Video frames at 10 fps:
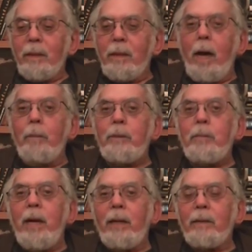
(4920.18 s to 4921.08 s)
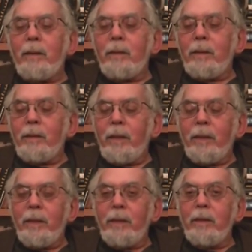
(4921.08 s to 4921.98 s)
gobsmacked, as they
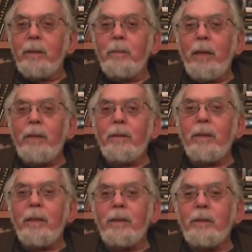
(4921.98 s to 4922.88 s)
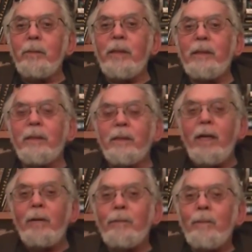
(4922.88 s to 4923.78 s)
say in England, by the Sphinx
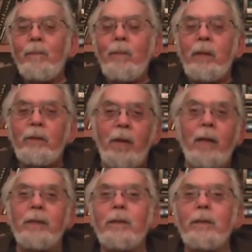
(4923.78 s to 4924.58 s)
itself. Shock is